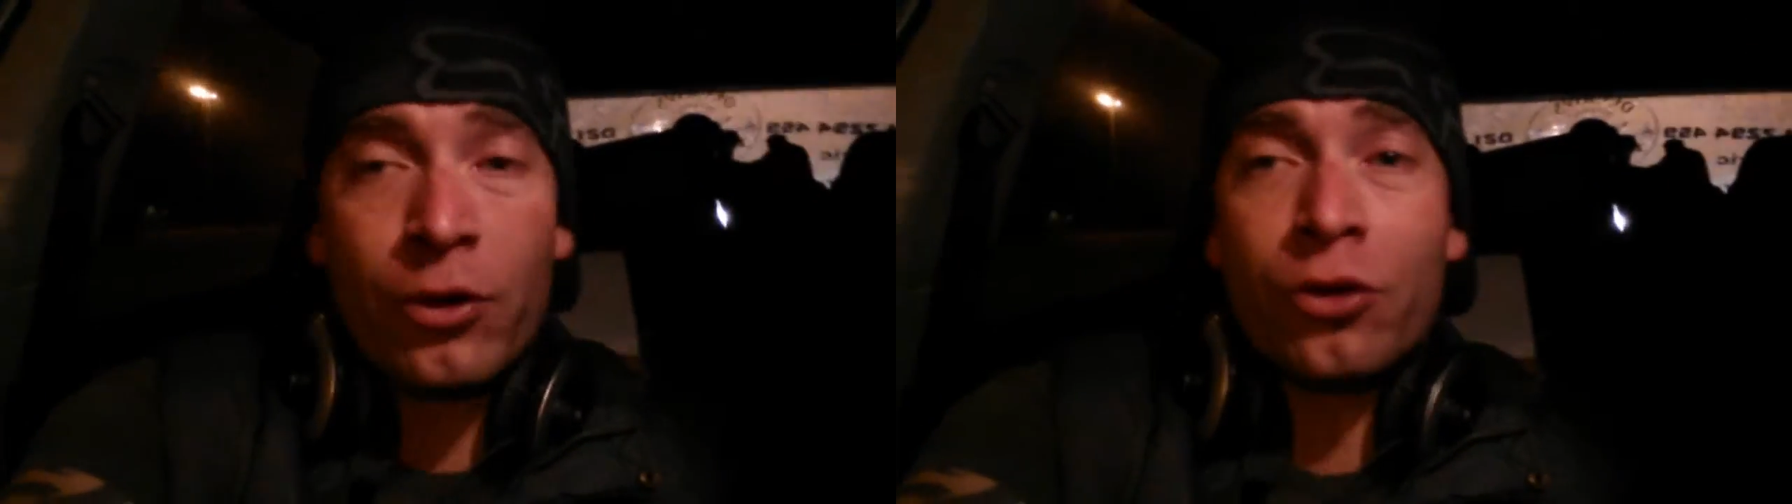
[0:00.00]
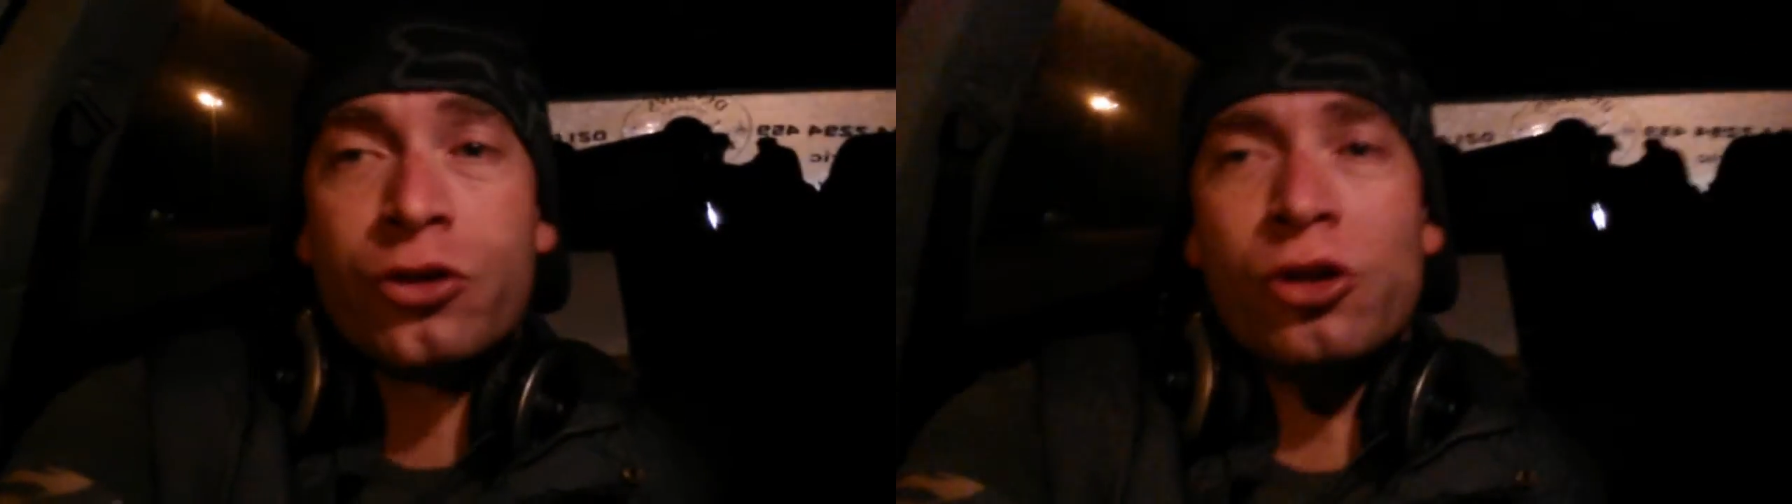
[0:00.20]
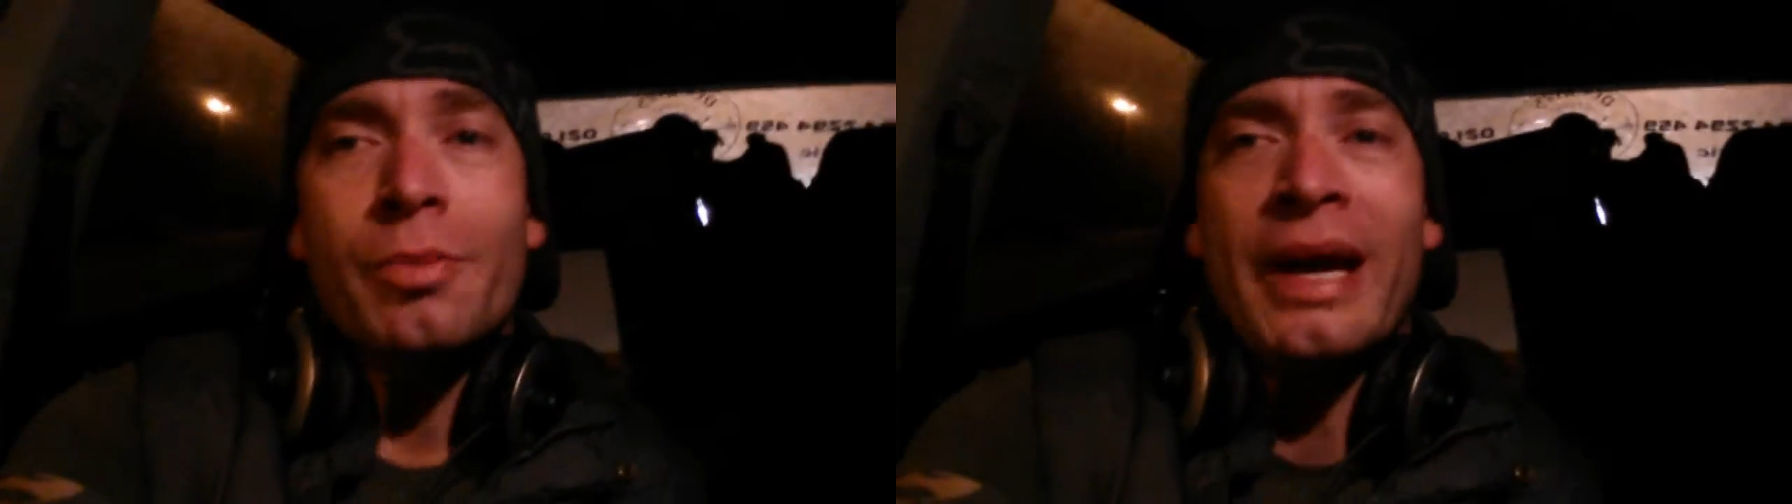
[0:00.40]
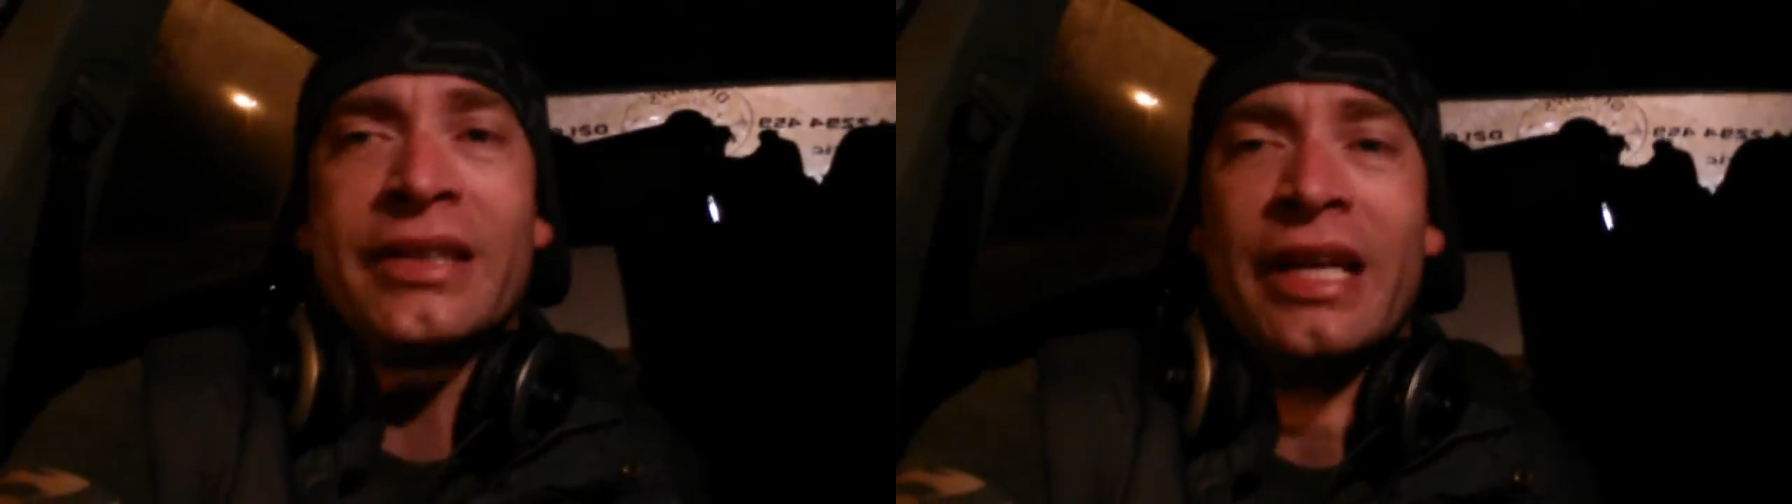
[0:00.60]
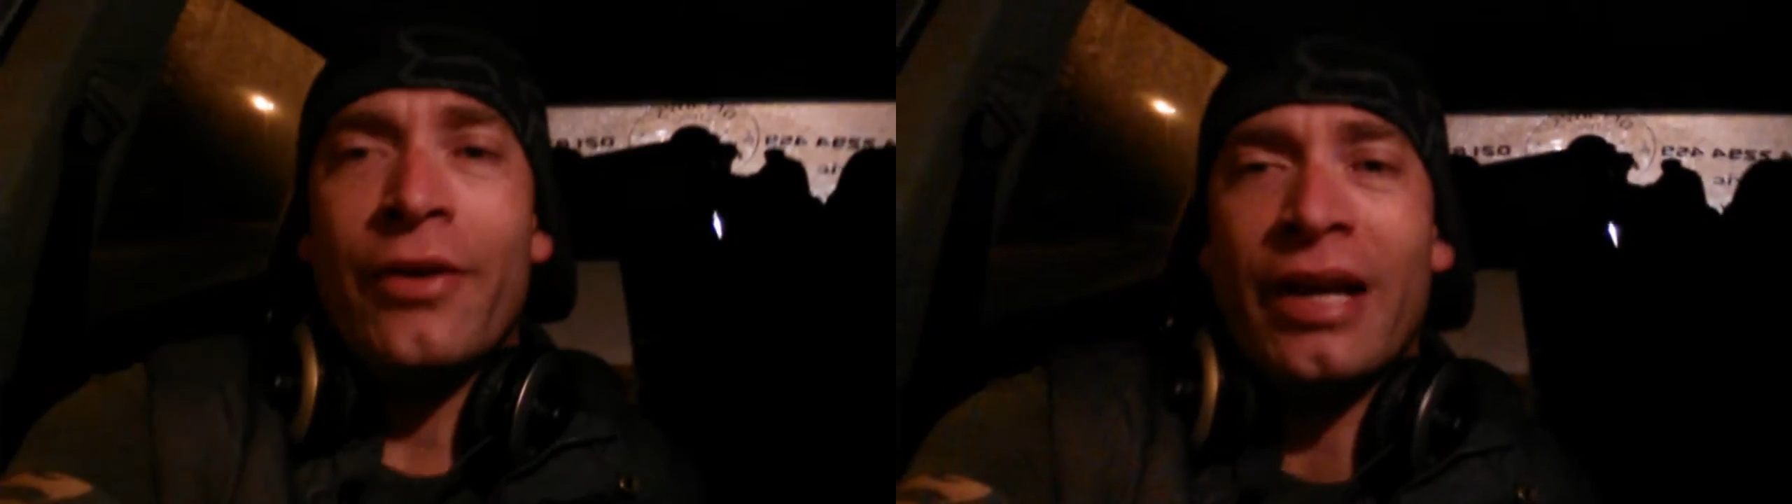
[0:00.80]
YouTube
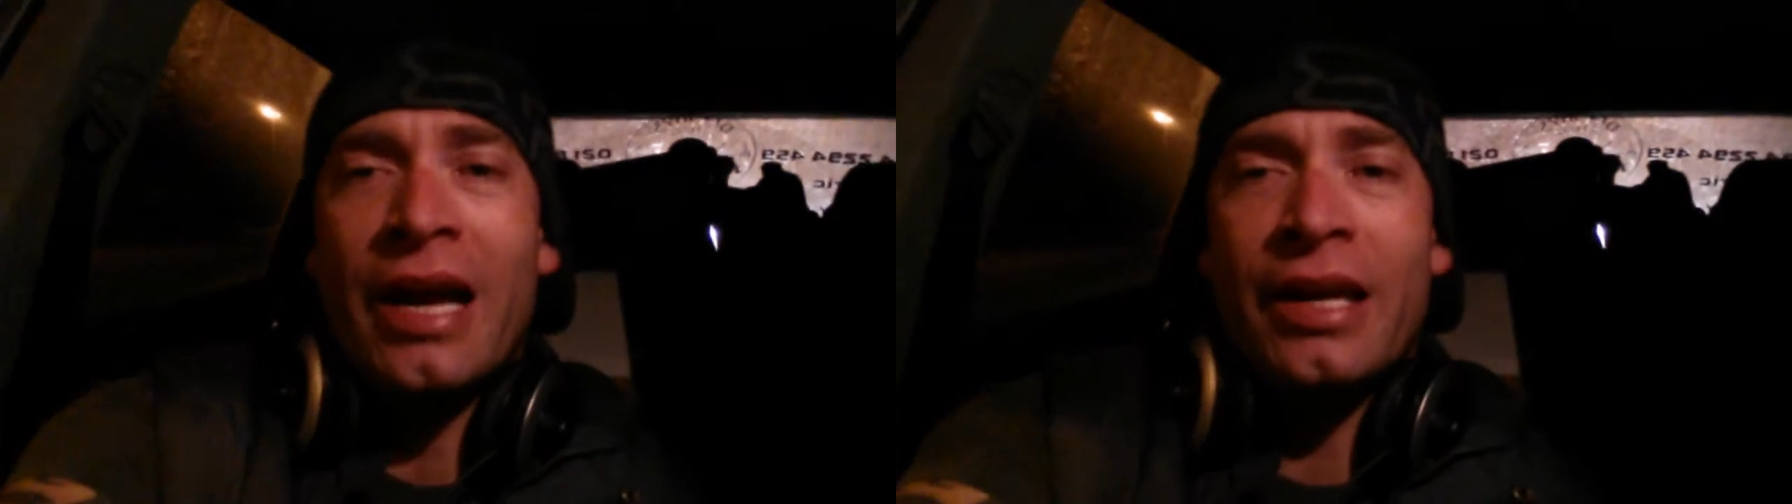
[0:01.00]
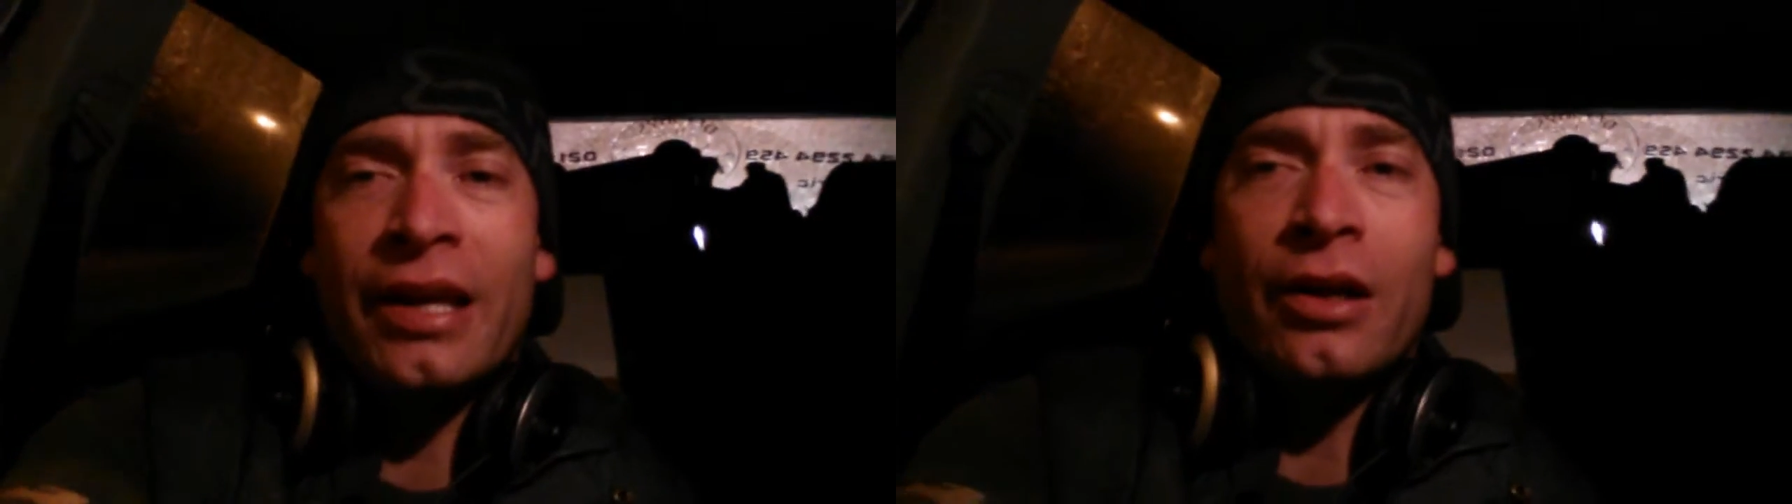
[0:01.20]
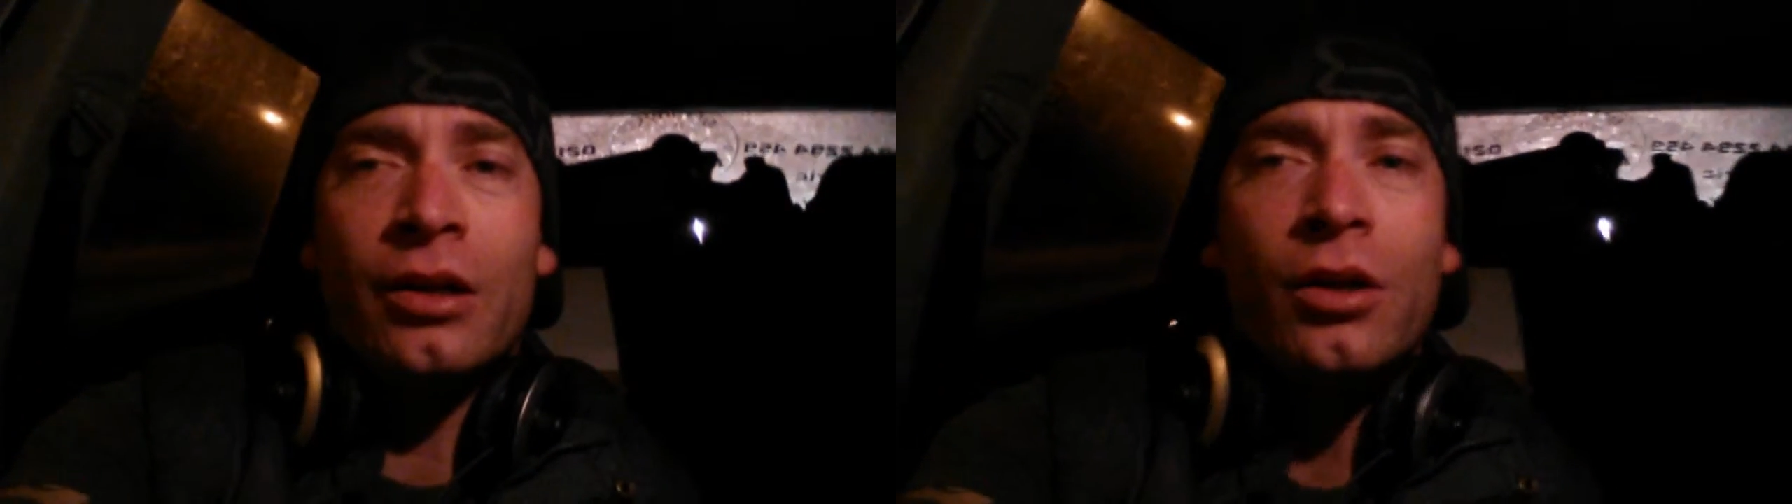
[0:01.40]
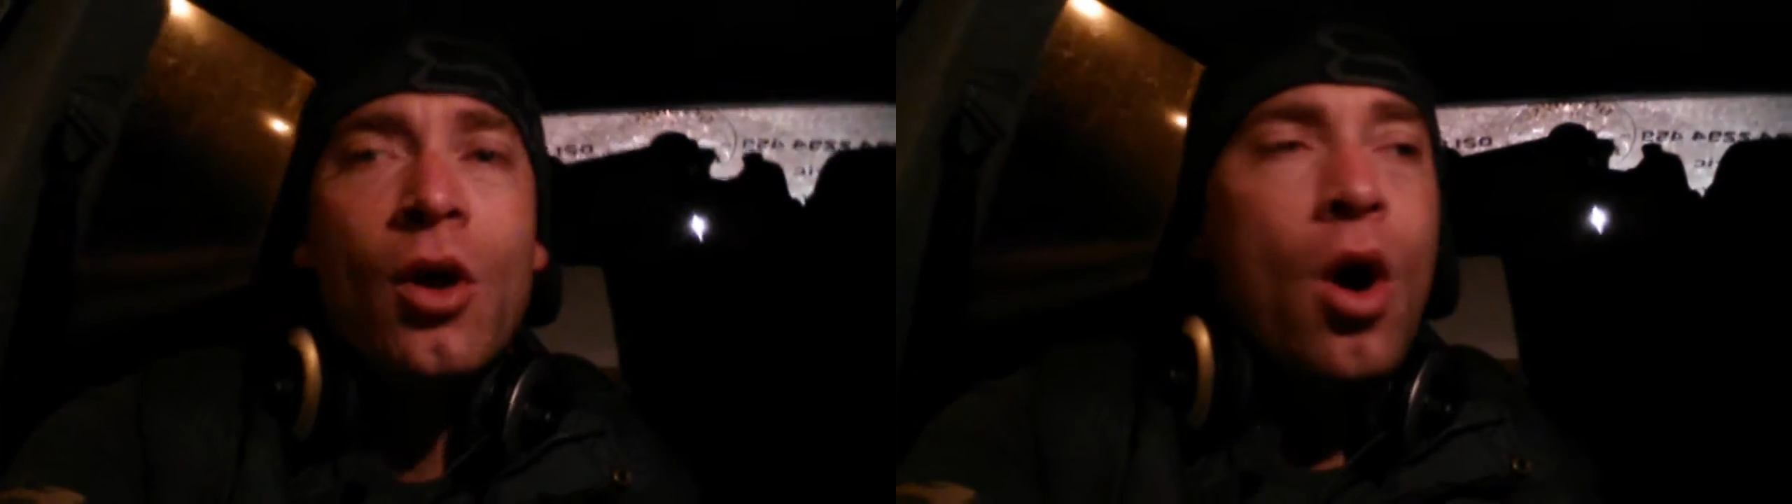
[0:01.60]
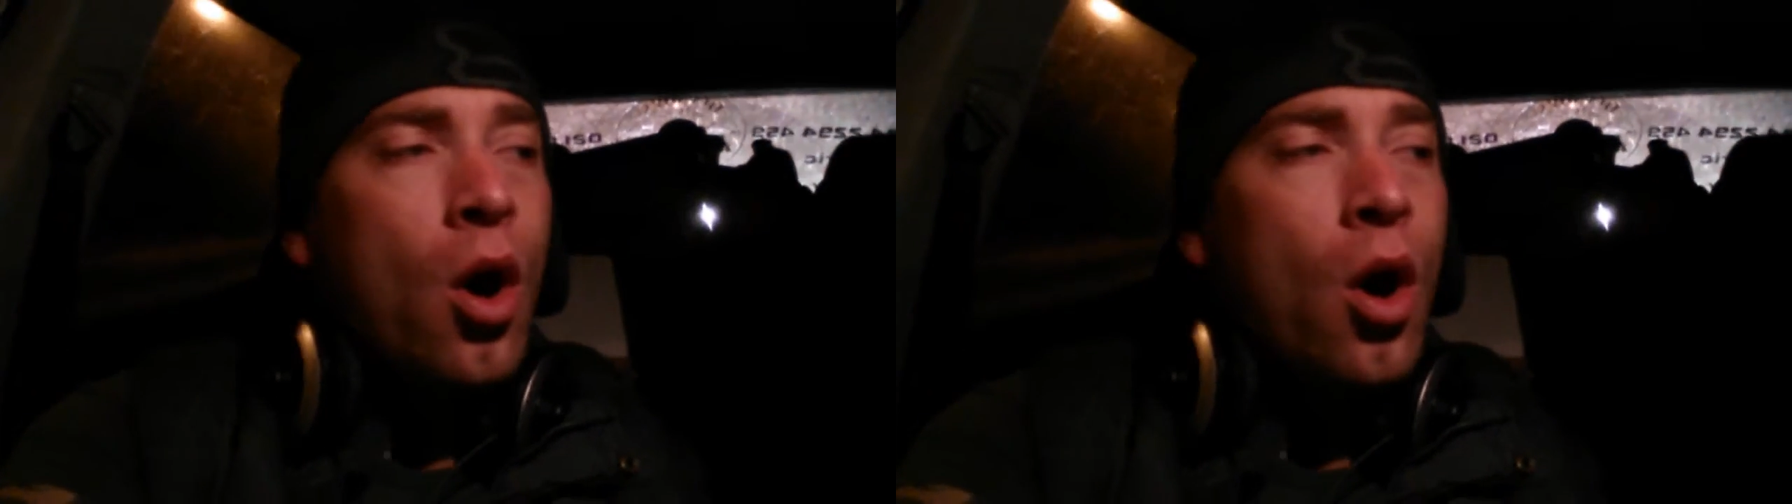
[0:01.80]
at Eric Underhill